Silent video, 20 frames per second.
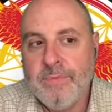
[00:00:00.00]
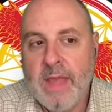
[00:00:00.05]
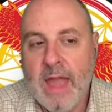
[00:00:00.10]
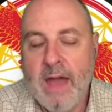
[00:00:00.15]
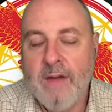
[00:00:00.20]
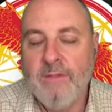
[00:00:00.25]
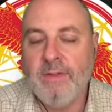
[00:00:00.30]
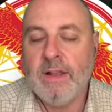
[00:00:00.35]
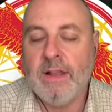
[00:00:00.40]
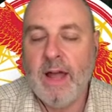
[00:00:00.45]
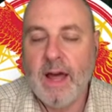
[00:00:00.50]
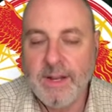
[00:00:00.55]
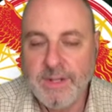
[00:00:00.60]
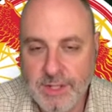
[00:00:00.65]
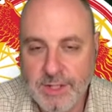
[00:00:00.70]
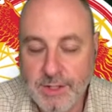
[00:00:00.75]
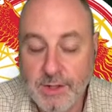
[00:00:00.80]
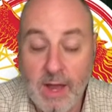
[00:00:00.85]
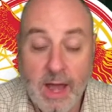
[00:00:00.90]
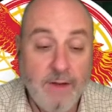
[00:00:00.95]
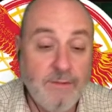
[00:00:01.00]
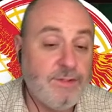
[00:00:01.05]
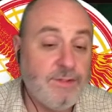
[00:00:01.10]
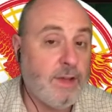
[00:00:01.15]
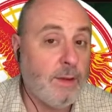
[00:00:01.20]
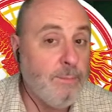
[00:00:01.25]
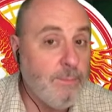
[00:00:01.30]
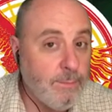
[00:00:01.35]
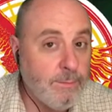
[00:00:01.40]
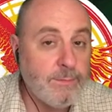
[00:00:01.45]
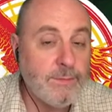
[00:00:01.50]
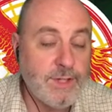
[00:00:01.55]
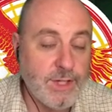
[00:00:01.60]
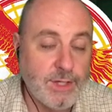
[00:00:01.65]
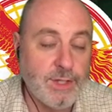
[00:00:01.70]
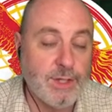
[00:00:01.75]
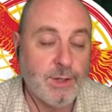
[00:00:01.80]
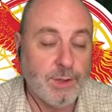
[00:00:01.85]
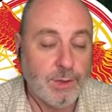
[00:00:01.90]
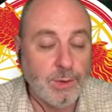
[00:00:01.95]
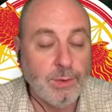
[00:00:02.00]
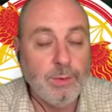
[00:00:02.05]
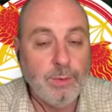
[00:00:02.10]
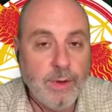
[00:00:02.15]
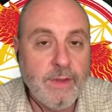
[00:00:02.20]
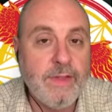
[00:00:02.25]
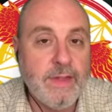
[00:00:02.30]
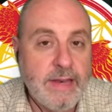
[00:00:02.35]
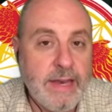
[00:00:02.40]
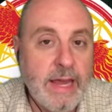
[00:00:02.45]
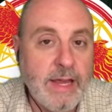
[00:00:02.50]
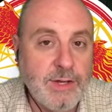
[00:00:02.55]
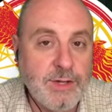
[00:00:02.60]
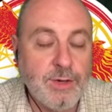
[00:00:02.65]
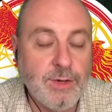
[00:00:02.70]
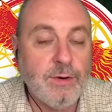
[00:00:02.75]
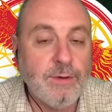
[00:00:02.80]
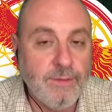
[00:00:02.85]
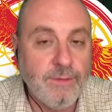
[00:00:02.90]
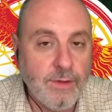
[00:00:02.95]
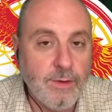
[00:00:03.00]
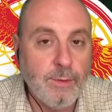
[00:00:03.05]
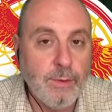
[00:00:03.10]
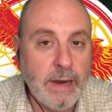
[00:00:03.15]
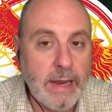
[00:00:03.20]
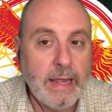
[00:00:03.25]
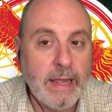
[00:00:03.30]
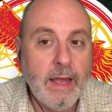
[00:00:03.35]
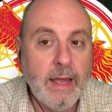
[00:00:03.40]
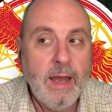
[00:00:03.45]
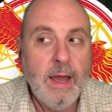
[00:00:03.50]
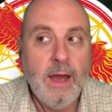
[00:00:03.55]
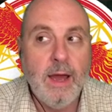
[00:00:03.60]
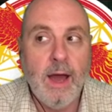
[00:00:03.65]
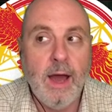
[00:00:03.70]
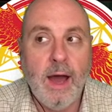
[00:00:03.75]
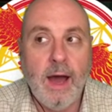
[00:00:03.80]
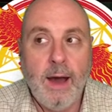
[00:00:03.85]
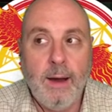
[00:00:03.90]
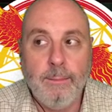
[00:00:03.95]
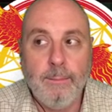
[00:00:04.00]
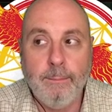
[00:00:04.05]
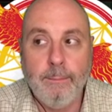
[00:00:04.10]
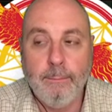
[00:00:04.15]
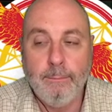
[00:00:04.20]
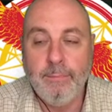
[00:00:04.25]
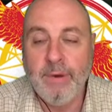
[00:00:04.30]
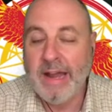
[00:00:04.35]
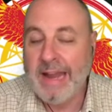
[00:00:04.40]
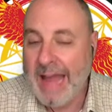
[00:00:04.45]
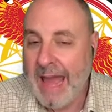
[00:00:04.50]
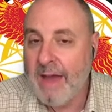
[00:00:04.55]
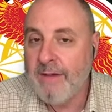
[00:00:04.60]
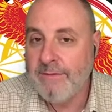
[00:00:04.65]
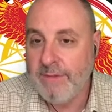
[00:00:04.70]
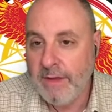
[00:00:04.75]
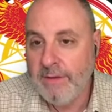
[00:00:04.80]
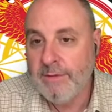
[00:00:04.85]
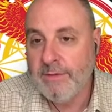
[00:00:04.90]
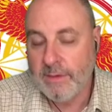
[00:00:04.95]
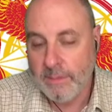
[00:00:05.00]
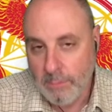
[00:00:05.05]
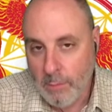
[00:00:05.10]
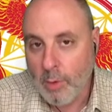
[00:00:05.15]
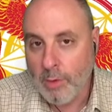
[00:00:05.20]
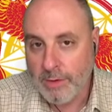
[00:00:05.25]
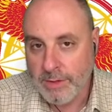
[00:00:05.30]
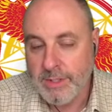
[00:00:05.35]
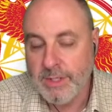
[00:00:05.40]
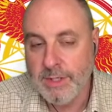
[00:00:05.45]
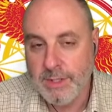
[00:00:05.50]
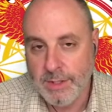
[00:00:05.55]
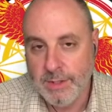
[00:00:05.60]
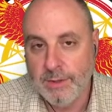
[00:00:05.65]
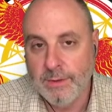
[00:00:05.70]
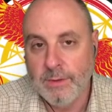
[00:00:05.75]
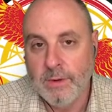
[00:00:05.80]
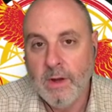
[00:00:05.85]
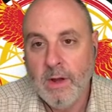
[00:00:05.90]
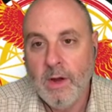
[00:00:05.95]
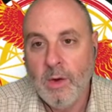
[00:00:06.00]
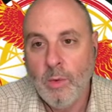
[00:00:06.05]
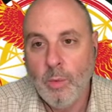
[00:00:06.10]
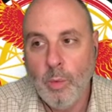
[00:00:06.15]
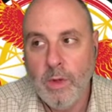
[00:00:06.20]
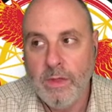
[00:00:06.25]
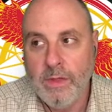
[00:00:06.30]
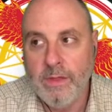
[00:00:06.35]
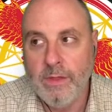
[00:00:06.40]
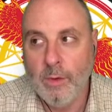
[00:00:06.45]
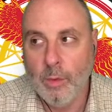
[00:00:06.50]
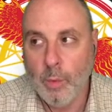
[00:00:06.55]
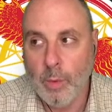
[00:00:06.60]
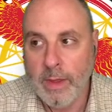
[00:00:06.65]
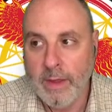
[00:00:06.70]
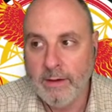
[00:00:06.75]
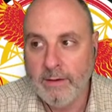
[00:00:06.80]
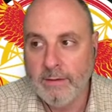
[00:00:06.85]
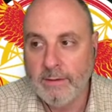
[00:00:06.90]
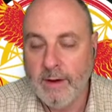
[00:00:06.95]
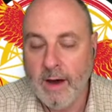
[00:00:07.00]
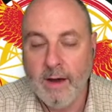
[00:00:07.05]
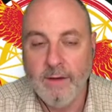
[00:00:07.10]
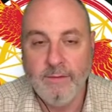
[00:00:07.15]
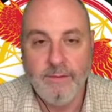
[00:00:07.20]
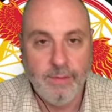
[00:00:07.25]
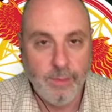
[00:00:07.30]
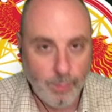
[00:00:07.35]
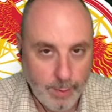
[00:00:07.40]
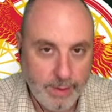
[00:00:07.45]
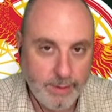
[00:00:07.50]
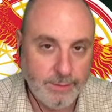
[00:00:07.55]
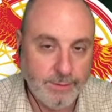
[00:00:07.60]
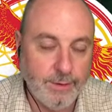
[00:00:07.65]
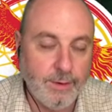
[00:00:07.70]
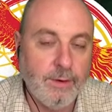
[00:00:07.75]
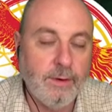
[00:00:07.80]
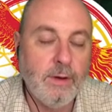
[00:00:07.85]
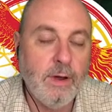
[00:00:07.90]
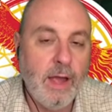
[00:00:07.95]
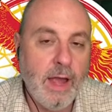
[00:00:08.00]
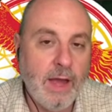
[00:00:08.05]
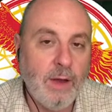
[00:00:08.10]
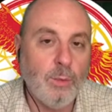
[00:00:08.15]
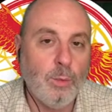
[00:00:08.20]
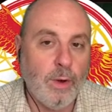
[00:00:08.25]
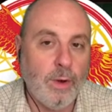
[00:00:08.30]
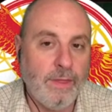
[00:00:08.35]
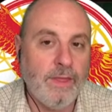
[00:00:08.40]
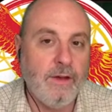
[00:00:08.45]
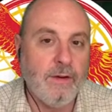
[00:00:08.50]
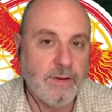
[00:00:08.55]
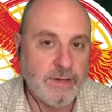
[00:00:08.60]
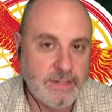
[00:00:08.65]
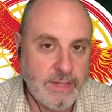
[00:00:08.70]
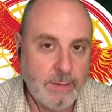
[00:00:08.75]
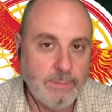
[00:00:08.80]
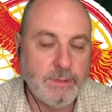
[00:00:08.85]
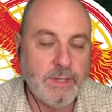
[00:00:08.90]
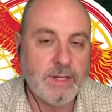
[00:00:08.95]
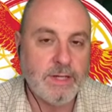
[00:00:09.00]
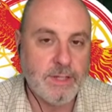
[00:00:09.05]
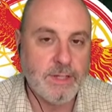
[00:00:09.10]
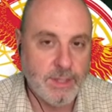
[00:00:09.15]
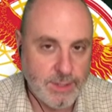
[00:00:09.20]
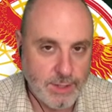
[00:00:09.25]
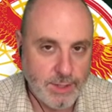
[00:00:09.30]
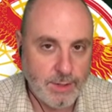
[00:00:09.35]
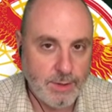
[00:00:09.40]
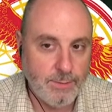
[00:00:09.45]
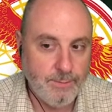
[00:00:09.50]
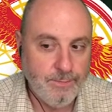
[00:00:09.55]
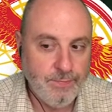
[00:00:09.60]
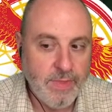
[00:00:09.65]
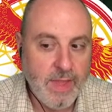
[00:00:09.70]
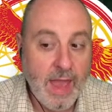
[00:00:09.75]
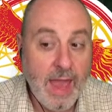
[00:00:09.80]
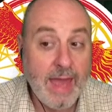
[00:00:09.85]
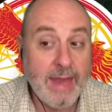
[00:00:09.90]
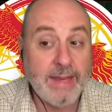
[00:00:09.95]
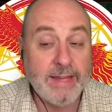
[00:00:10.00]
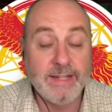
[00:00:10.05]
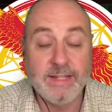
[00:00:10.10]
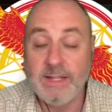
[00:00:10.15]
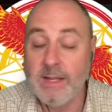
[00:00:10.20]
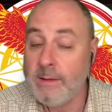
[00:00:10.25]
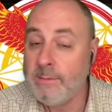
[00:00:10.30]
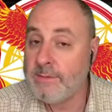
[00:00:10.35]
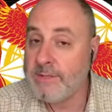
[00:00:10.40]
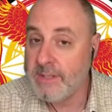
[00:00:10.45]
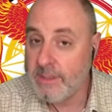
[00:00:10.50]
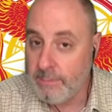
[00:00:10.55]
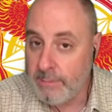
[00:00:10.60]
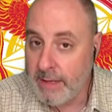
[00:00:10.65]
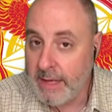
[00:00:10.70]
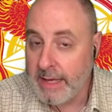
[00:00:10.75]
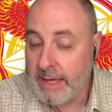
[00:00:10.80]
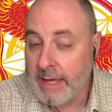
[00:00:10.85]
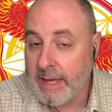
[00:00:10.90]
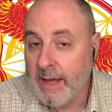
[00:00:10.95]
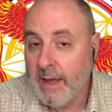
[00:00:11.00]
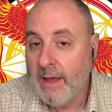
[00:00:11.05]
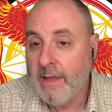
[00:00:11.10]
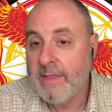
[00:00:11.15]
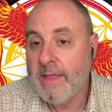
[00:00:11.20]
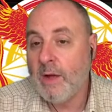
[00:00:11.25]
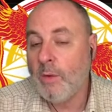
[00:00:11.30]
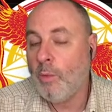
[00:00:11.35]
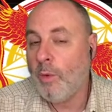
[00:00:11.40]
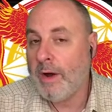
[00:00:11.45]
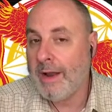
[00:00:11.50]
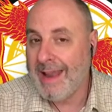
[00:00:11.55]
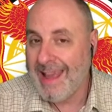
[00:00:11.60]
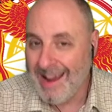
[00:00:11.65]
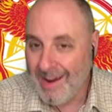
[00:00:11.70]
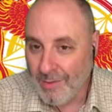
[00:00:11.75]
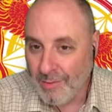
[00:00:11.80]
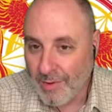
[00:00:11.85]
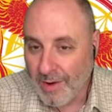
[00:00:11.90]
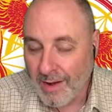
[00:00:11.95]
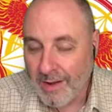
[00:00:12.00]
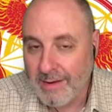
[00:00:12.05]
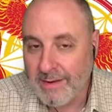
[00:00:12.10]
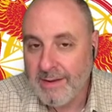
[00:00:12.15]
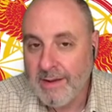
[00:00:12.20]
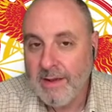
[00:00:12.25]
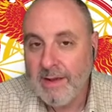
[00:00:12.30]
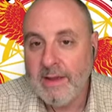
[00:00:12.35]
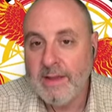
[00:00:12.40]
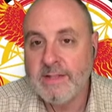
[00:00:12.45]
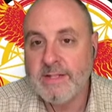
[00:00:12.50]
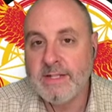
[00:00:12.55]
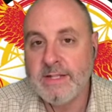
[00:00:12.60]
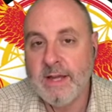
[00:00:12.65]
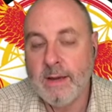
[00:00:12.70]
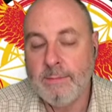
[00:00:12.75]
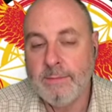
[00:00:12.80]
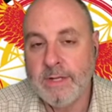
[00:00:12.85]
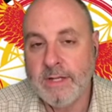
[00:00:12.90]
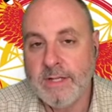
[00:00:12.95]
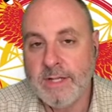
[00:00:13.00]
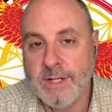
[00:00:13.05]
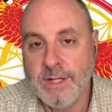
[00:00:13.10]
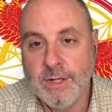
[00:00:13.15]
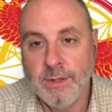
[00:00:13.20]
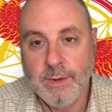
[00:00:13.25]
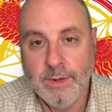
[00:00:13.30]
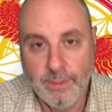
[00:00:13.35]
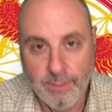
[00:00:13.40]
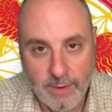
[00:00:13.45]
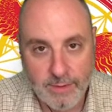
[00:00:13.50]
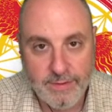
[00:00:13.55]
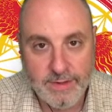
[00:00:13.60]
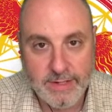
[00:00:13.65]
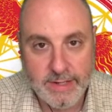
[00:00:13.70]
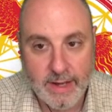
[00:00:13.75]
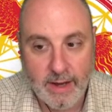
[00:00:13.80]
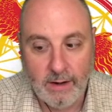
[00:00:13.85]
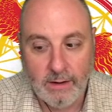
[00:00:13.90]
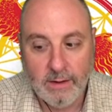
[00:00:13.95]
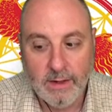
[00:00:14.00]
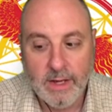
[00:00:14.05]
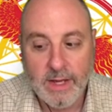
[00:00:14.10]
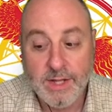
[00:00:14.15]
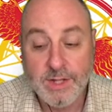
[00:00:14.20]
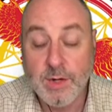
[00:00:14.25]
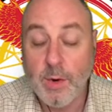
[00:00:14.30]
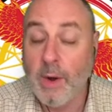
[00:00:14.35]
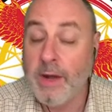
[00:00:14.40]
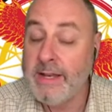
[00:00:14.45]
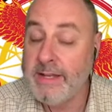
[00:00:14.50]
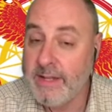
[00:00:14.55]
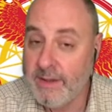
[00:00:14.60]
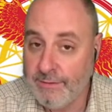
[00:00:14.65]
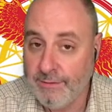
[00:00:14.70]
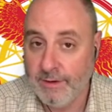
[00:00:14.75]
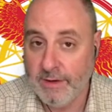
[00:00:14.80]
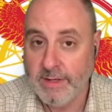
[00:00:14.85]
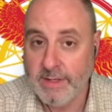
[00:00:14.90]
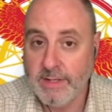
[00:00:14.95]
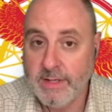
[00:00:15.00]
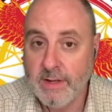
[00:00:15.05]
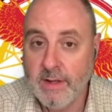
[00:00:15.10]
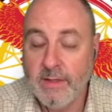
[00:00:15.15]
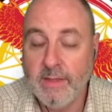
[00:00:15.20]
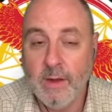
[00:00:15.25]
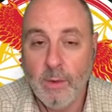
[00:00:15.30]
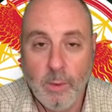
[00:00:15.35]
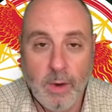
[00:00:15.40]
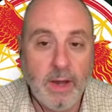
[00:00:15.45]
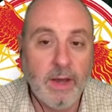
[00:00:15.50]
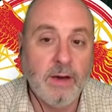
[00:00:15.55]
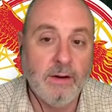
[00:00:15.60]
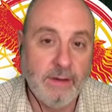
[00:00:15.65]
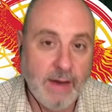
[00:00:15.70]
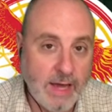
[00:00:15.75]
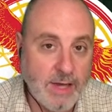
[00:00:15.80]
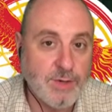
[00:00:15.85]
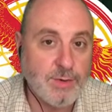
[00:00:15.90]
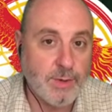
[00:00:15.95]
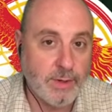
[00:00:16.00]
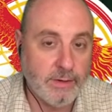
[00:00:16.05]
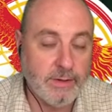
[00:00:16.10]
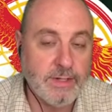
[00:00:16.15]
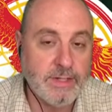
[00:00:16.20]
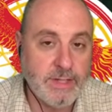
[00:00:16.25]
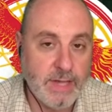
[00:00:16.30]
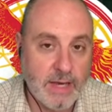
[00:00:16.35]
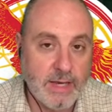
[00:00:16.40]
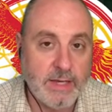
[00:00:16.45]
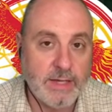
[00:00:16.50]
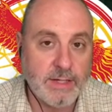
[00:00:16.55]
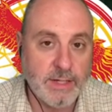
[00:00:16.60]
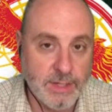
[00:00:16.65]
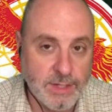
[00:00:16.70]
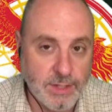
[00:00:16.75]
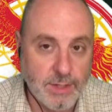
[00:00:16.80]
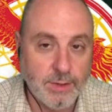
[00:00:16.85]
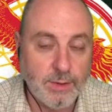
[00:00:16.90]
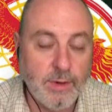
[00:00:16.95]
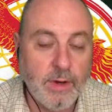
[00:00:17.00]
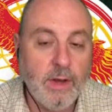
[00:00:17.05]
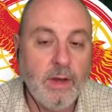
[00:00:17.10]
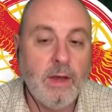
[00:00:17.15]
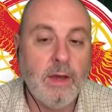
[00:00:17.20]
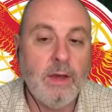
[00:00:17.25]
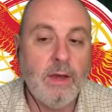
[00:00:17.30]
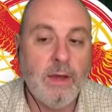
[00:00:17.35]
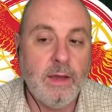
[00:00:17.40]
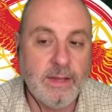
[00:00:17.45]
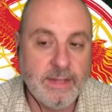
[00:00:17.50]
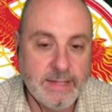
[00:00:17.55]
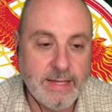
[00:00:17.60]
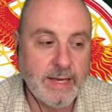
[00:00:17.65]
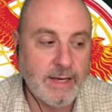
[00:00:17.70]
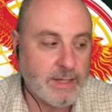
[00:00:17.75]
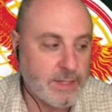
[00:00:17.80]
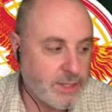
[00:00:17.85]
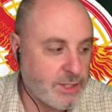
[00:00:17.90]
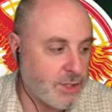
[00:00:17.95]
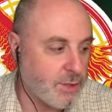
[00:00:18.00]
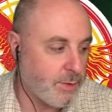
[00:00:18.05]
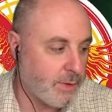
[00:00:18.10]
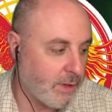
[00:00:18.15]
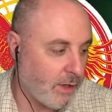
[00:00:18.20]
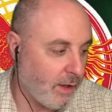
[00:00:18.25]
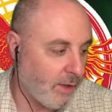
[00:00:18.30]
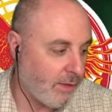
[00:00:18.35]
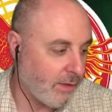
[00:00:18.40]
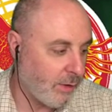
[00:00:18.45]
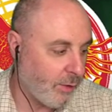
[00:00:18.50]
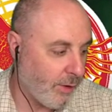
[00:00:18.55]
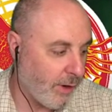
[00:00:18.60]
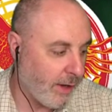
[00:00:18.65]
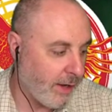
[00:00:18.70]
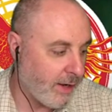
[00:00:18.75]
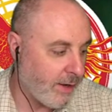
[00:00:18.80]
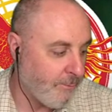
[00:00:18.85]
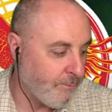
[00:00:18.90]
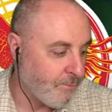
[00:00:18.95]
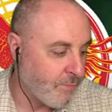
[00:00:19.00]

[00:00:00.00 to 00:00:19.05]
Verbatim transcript: have a lot to do, have some to do with the nature of the ring, um, but have even more to do with the will of the wielder and what they're attempting to do. And it seems to me that what Elrond is attempting to do in Rivendell is quite different than what Galadriel is tending to do intending to do in Lothlorien.